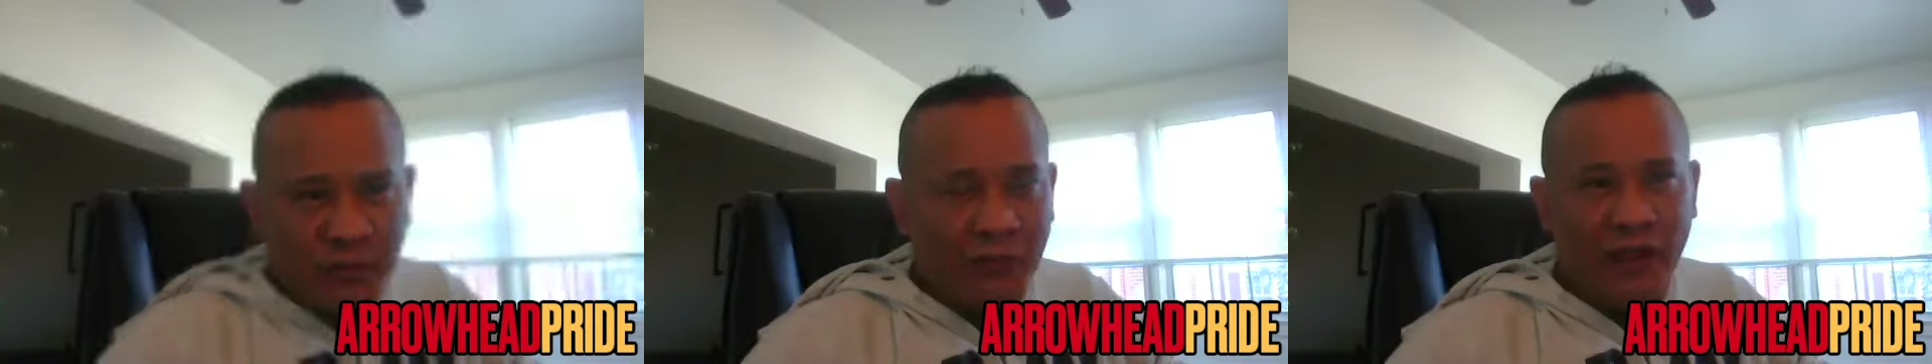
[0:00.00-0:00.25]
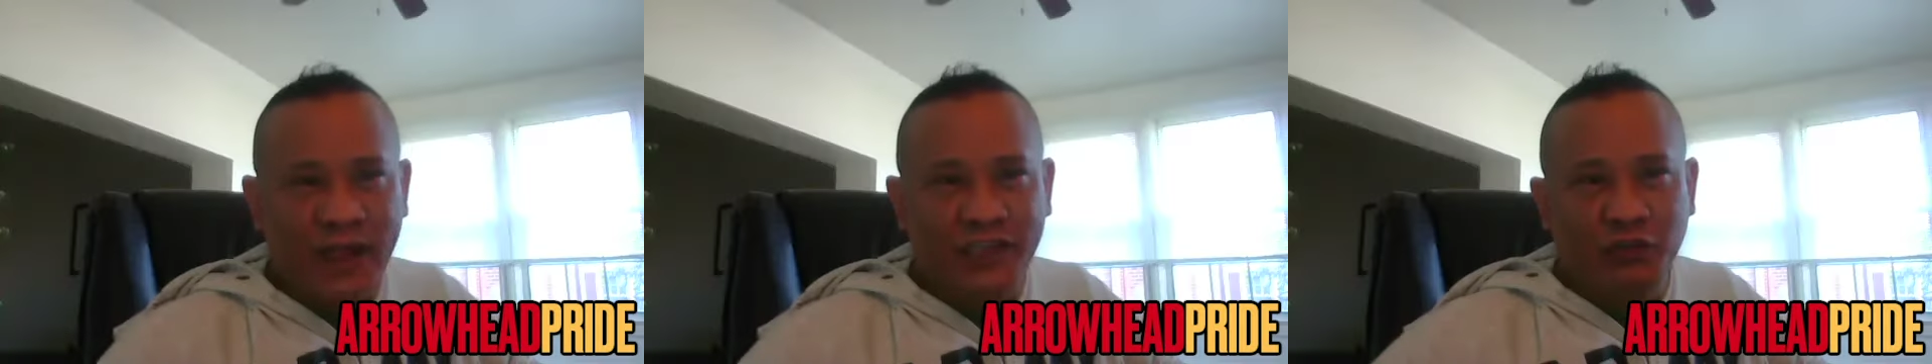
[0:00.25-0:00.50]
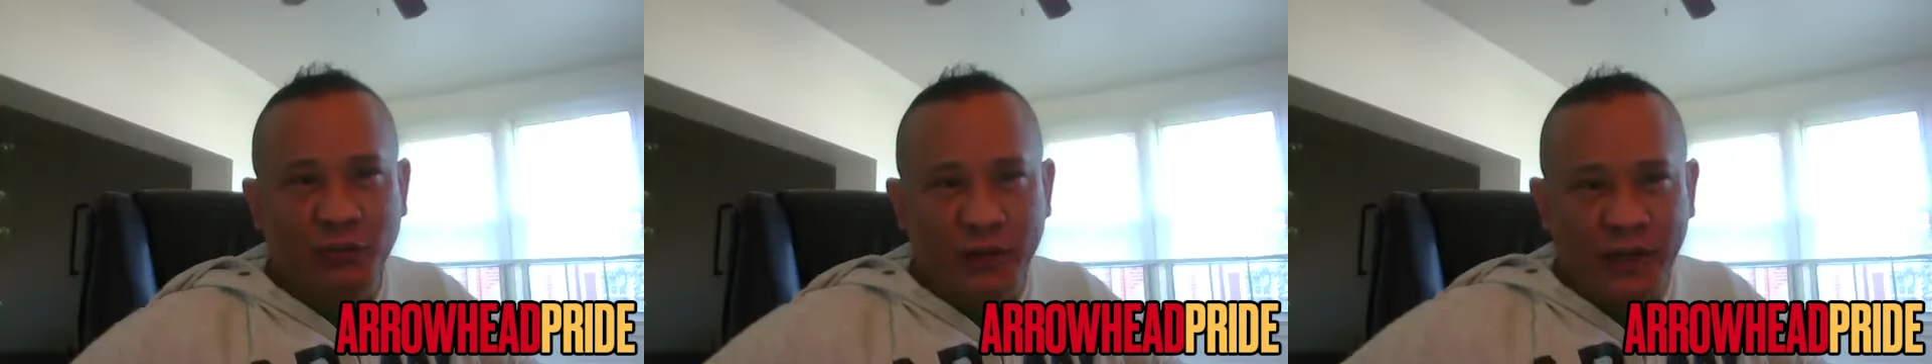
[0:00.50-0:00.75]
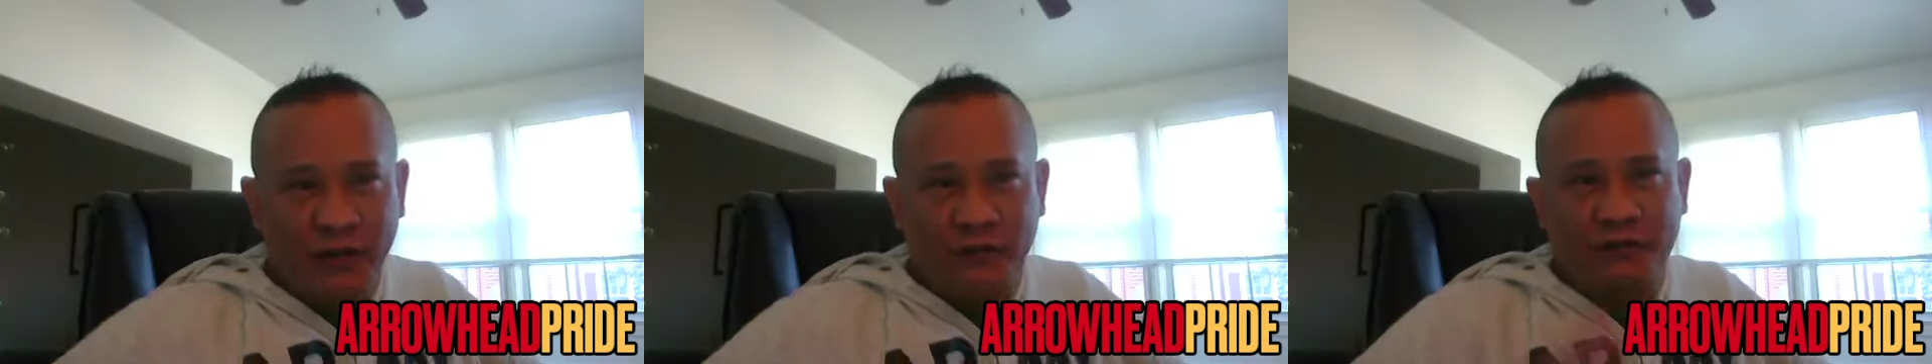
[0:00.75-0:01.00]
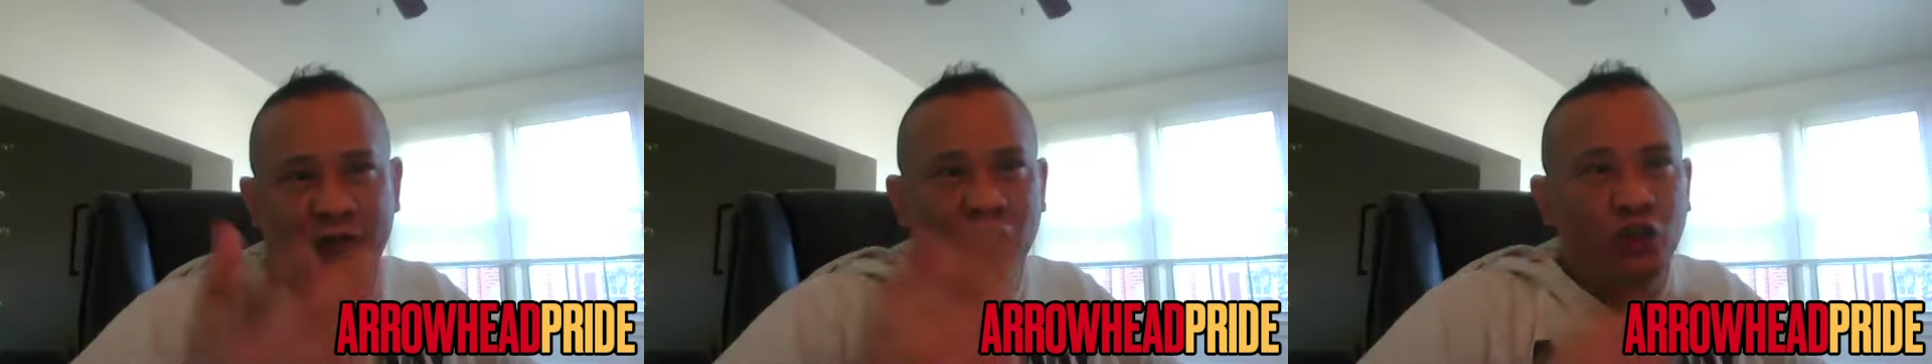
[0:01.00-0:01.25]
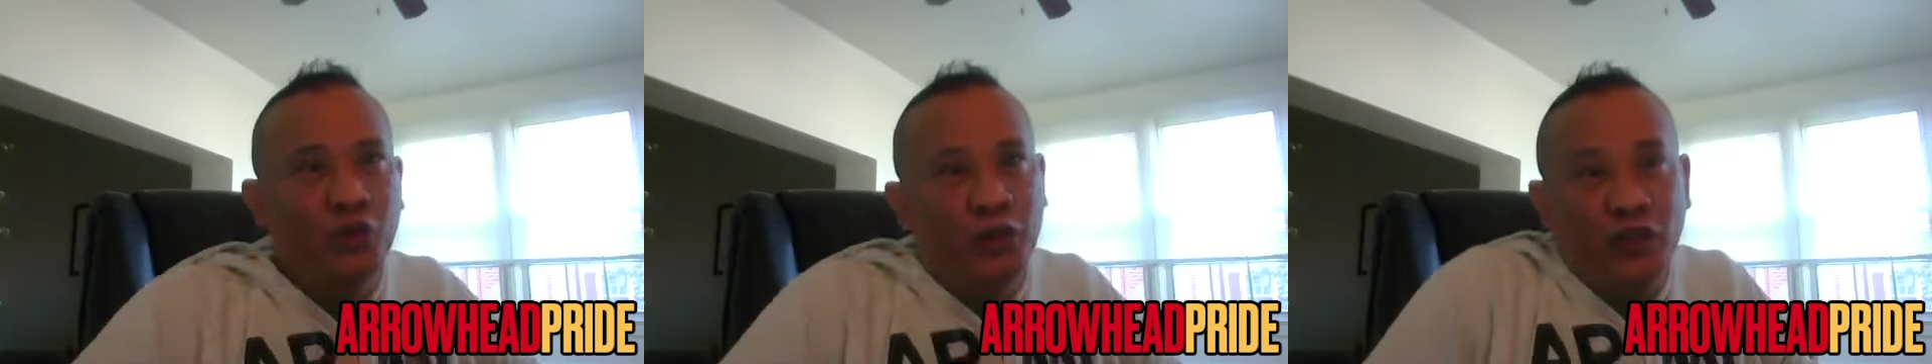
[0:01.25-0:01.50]
want to ask you about your
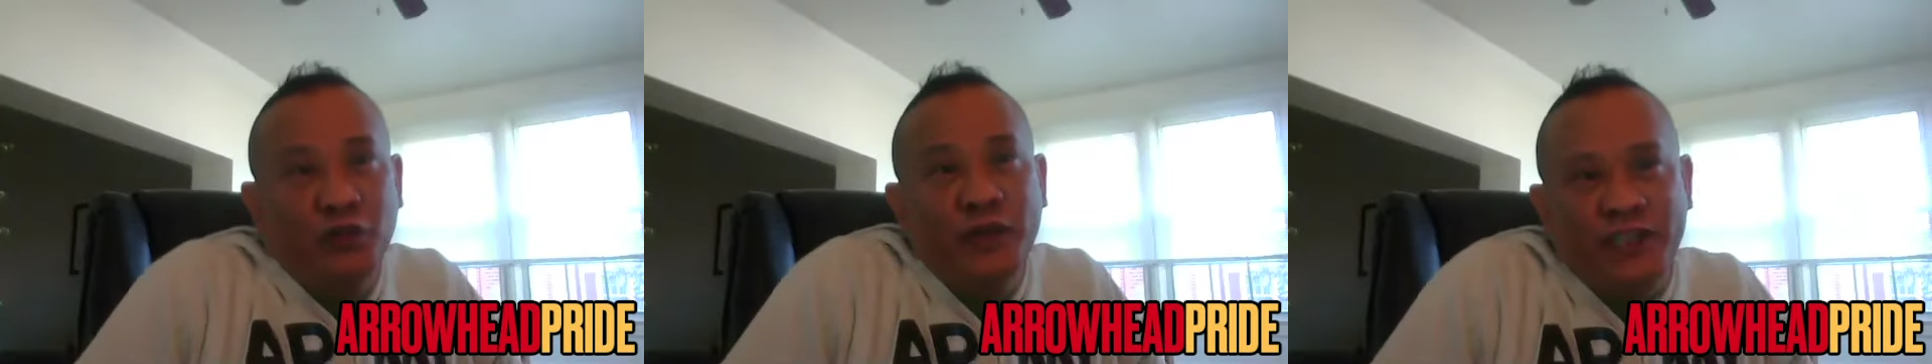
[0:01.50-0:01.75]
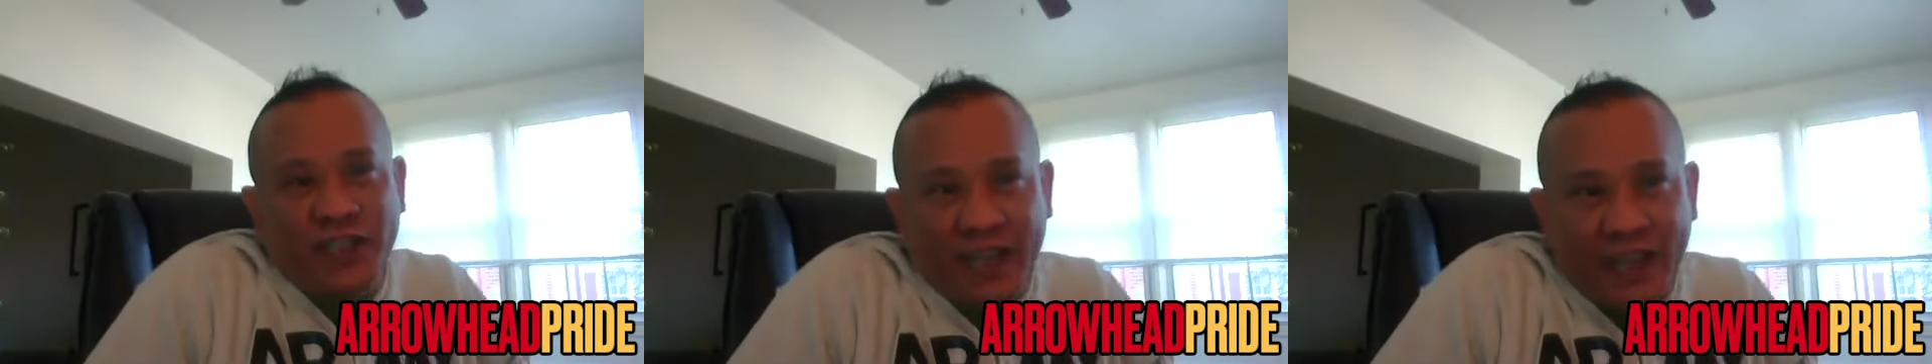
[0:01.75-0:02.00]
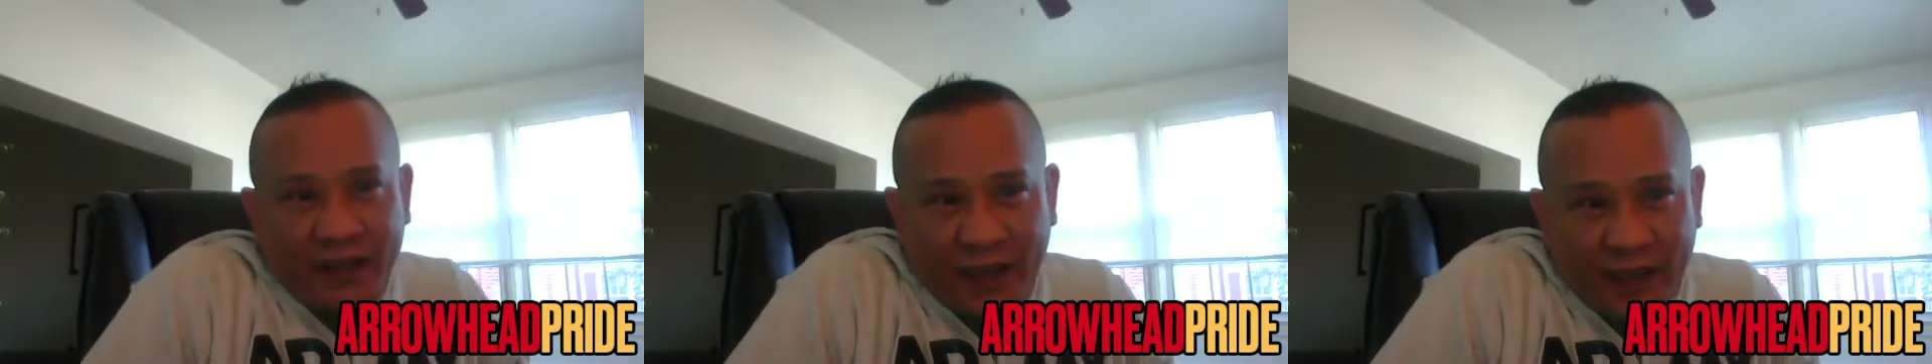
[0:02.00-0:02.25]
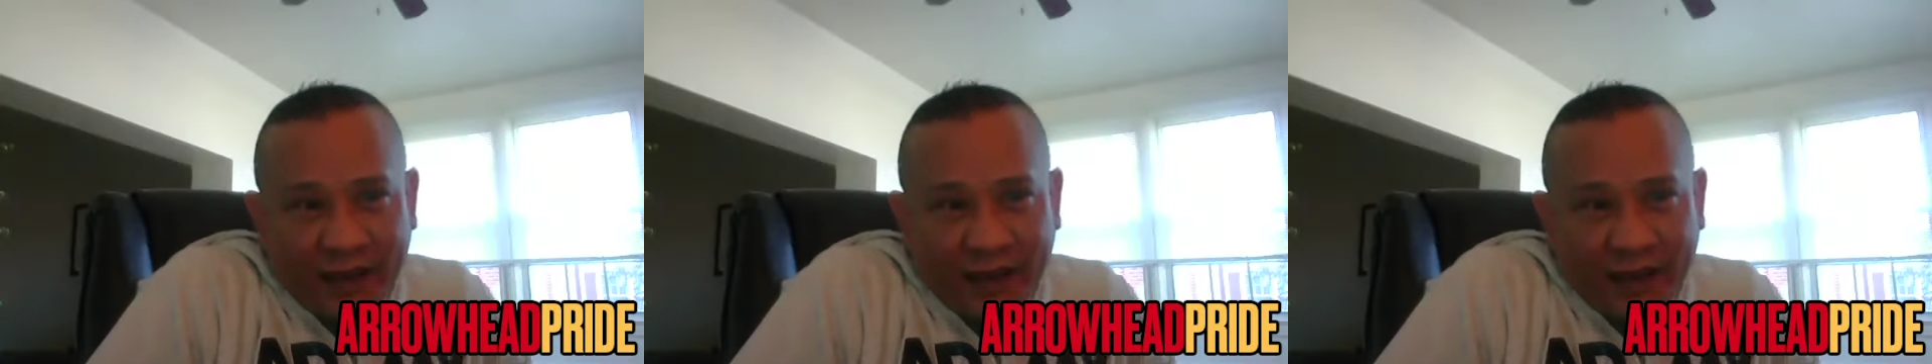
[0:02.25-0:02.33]
fellow Louisiana guy